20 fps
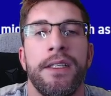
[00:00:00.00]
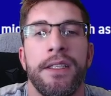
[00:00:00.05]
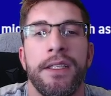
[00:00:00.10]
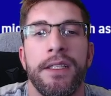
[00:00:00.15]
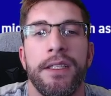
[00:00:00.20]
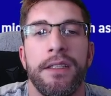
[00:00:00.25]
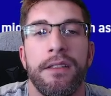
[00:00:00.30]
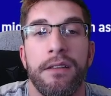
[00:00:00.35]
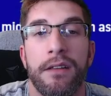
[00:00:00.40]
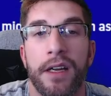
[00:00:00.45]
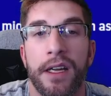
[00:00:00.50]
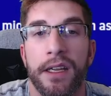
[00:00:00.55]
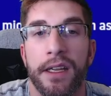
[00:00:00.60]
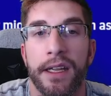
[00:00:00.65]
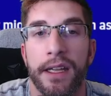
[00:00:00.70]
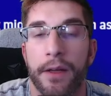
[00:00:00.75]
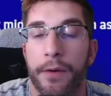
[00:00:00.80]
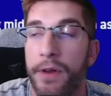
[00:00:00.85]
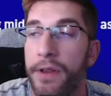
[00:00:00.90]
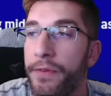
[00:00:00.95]
All right,
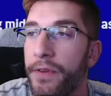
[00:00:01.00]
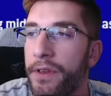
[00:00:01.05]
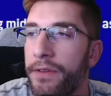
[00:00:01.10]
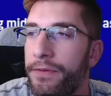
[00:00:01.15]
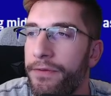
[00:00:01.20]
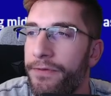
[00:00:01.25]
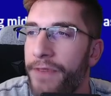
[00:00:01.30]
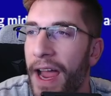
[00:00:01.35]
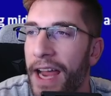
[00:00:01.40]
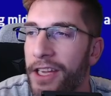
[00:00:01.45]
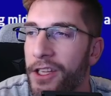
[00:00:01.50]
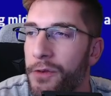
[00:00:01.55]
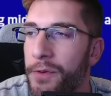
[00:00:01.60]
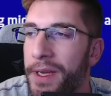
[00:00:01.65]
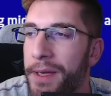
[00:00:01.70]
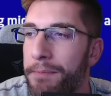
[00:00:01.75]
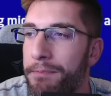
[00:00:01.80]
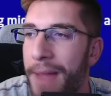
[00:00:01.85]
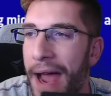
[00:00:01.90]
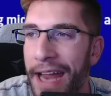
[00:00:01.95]
they're even
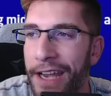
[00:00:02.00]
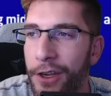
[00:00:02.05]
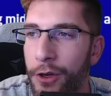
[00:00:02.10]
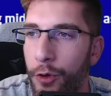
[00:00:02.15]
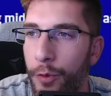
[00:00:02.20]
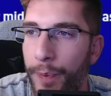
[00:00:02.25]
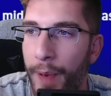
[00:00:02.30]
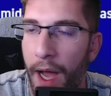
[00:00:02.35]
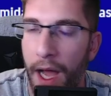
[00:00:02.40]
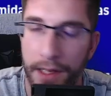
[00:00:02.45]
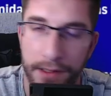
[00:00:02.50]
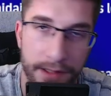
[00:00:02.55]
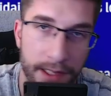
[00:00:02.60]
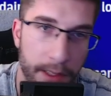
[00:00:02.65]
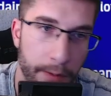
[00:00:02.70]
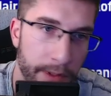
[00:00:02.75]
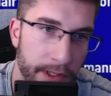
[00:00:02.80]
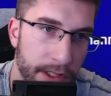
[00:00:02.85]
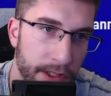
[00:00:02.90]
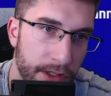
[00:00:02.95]
factoring manual
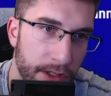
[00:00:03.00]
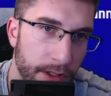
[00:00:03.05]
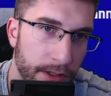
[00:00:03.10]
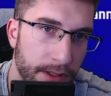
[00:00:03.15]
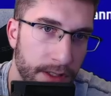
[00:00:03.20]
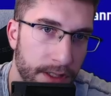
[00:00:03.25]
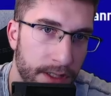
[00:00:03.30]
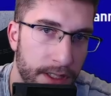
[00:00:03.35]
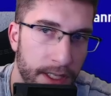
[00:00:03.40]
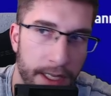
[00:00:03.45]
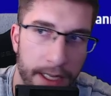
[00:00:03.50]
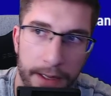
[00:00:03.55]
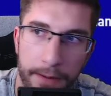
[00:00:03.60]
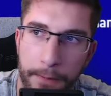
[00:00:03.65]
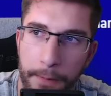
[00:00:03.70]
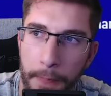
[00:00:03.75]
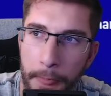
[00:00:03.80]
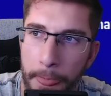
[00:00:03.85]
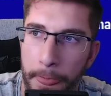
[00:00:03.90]
passing, which is good to see.